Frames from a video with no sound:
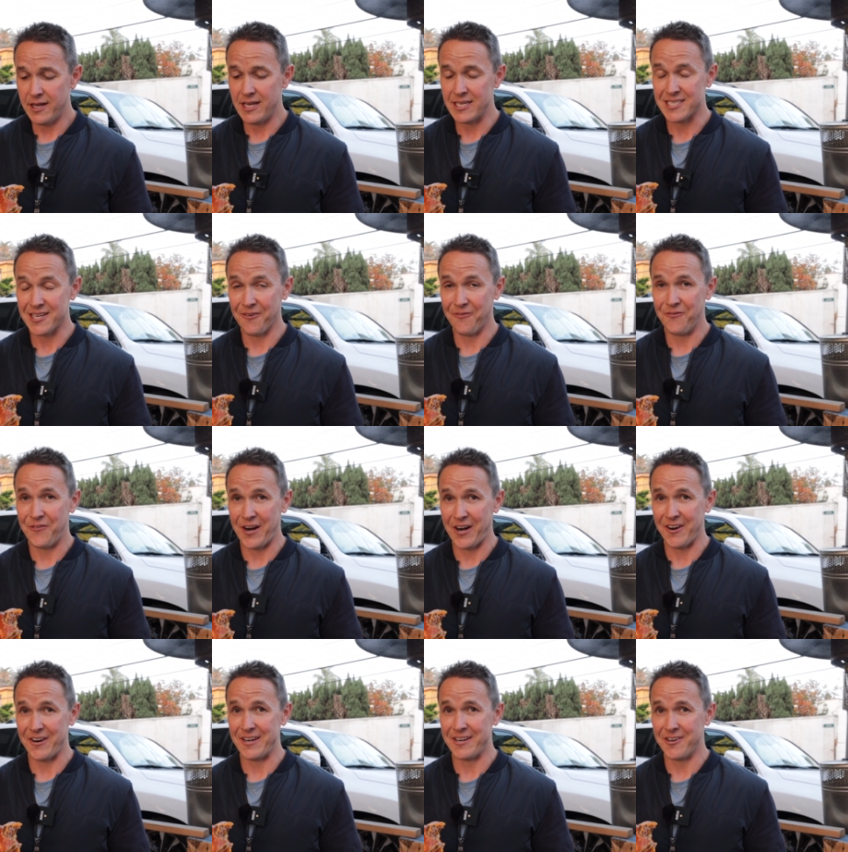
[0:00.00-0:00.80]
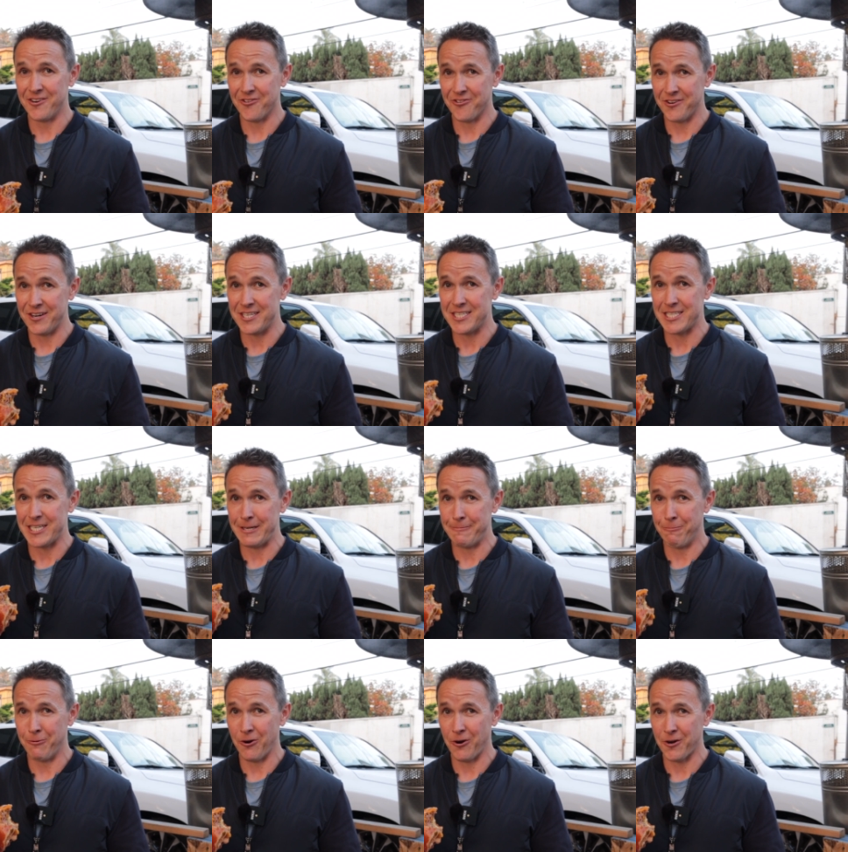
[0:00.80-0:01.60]
It's a very
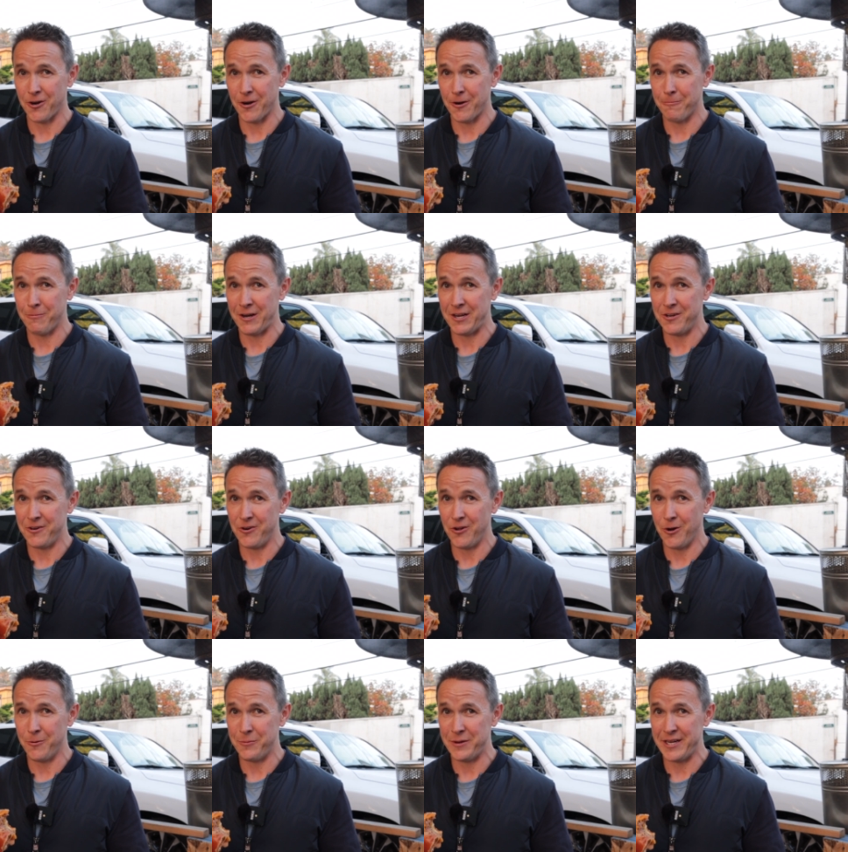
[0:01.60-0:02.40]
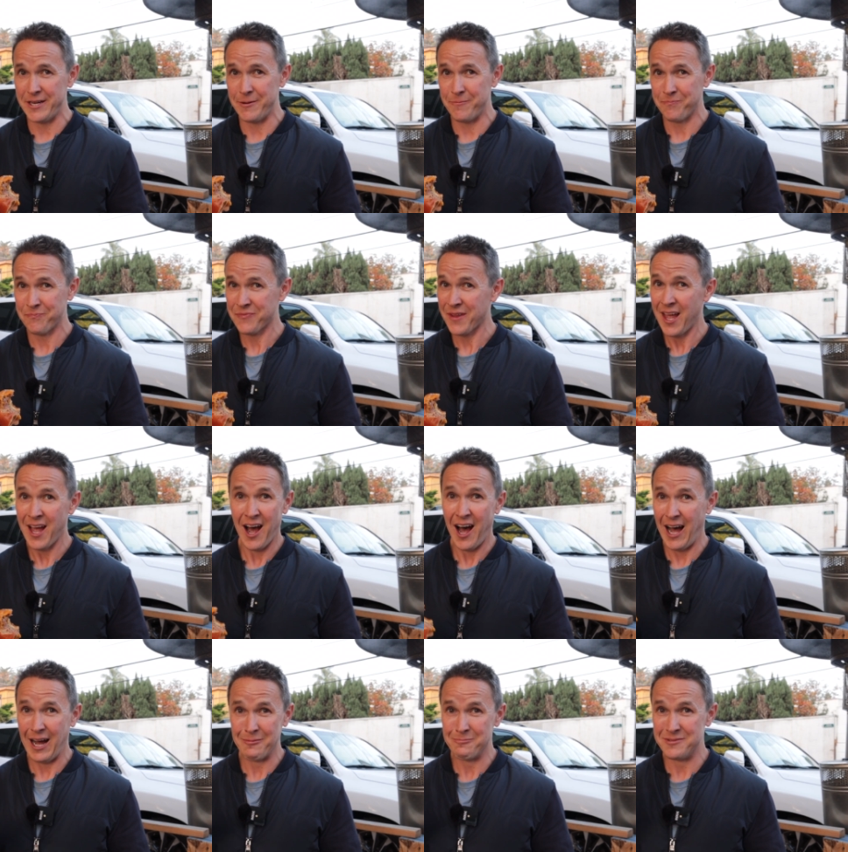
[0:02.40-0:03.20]
greasy burger, but you know me,
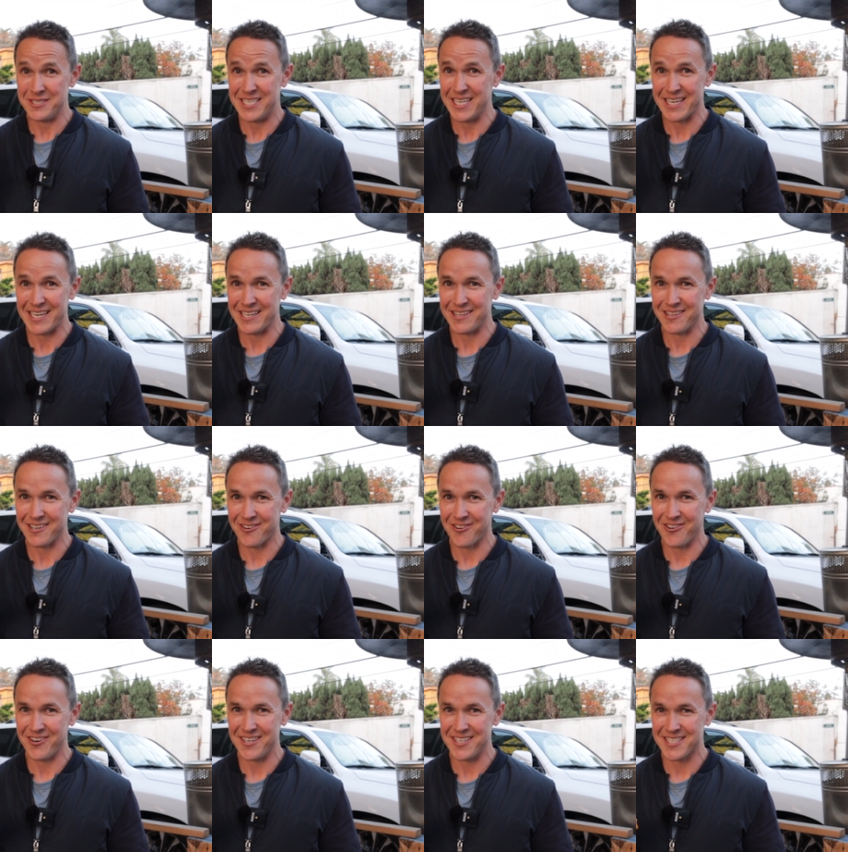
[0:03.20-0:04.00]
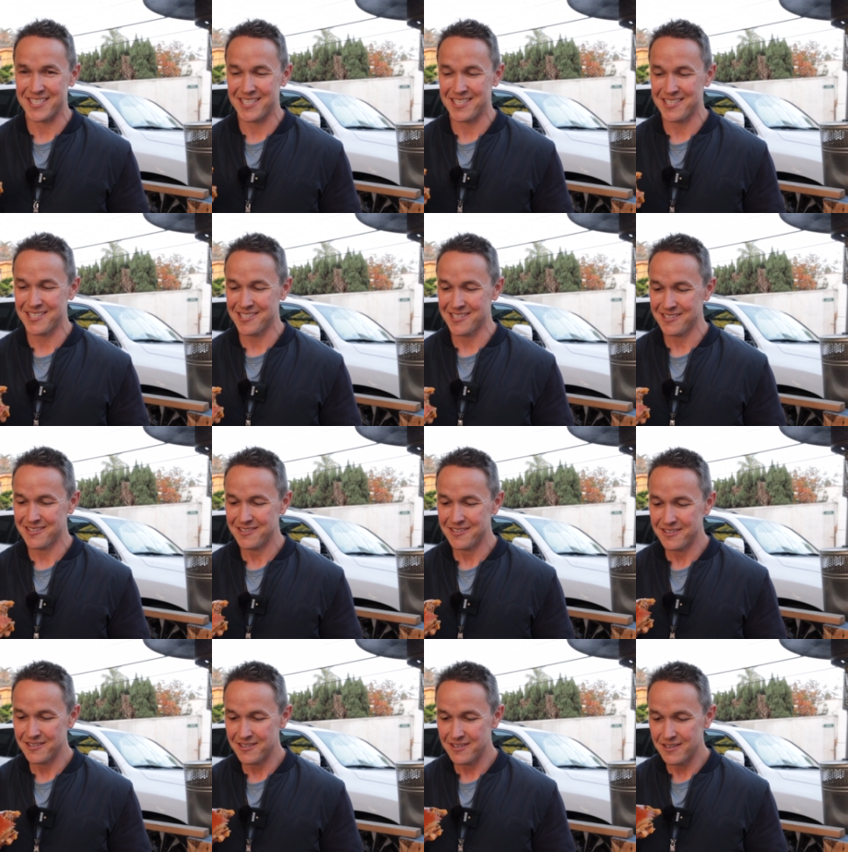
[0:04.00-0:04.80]
I'm digging the grease.
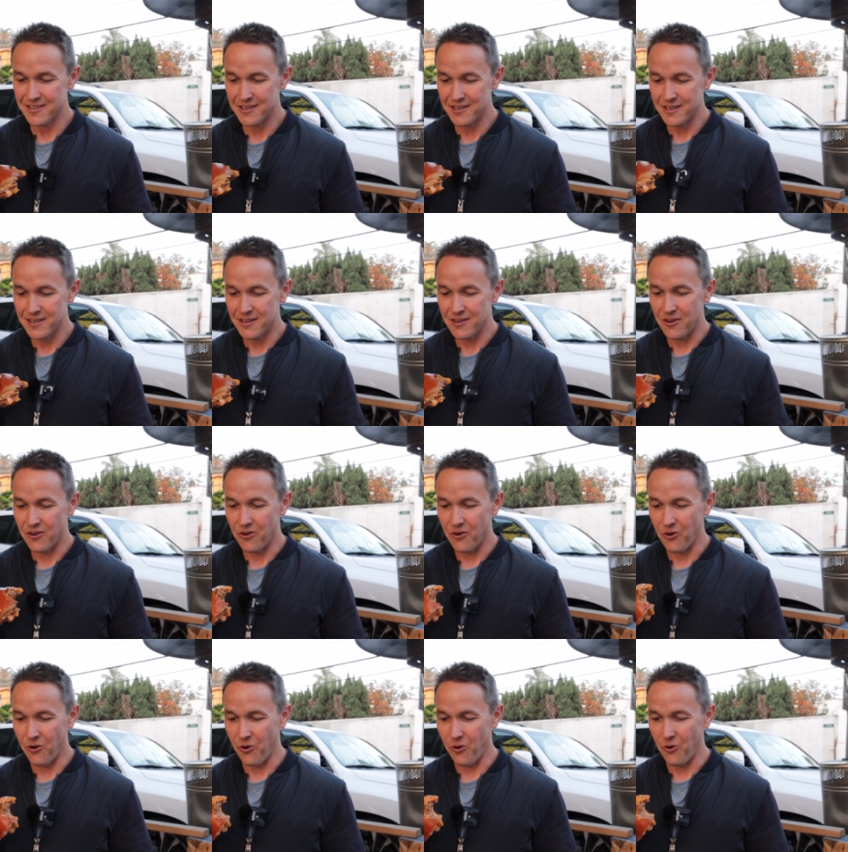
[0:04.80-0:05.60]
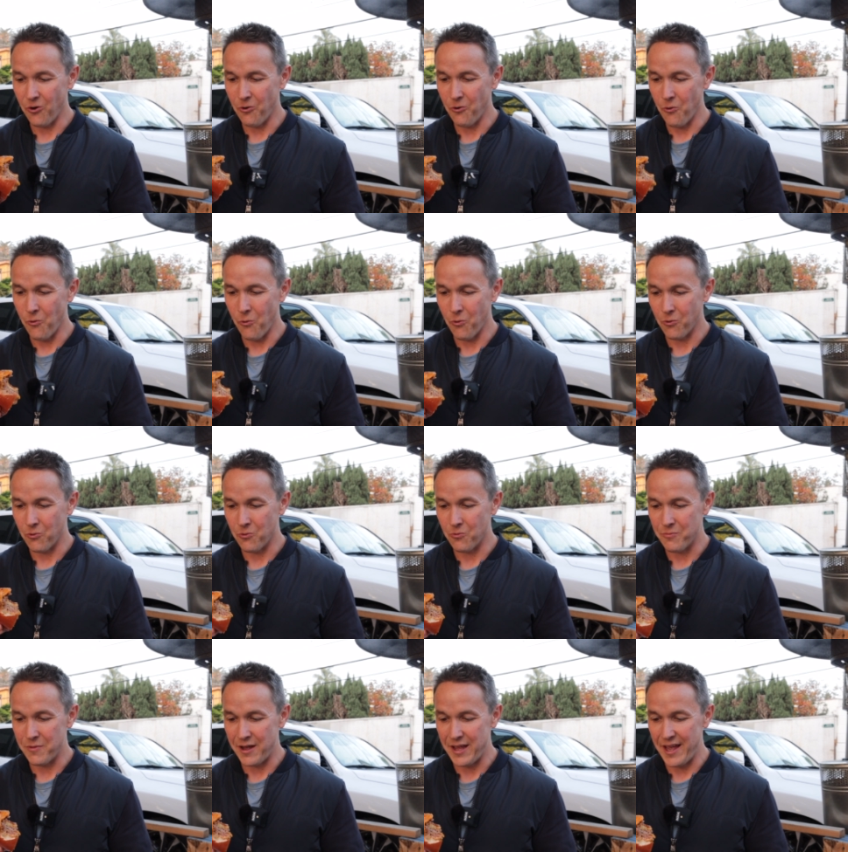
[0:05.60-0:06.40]
Oh
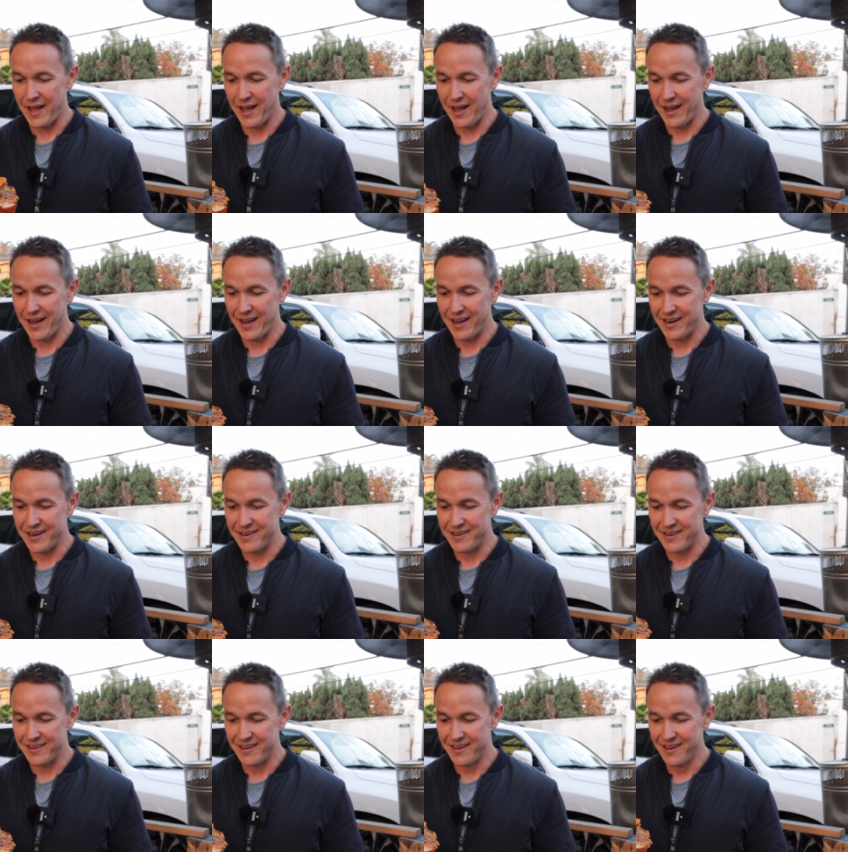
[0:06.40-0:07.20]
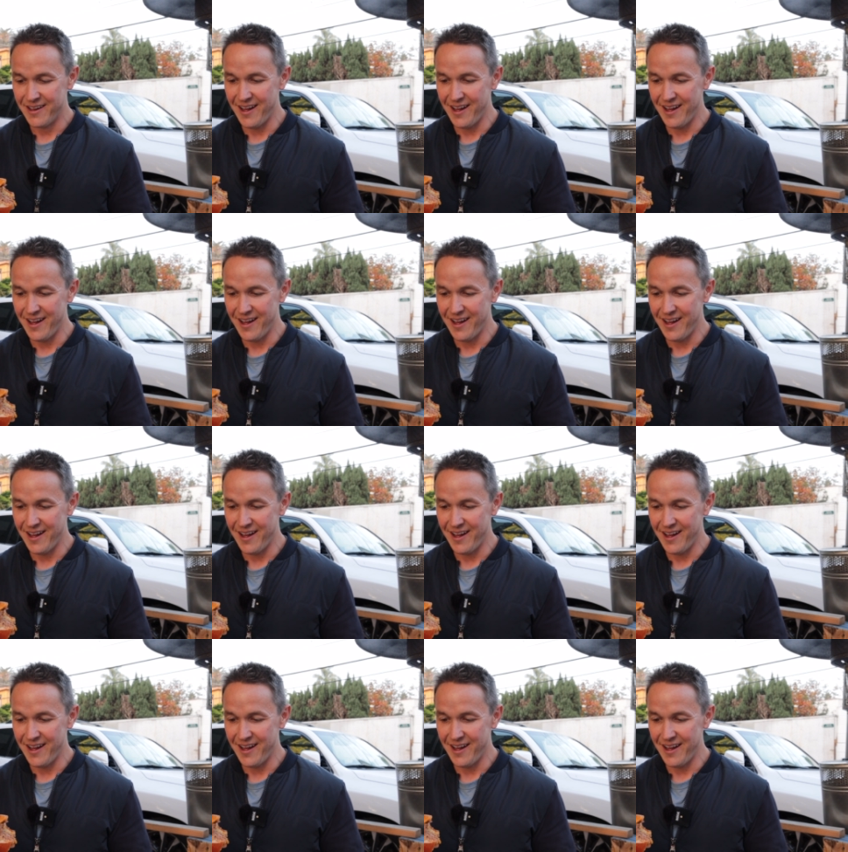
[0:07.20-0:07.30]
man.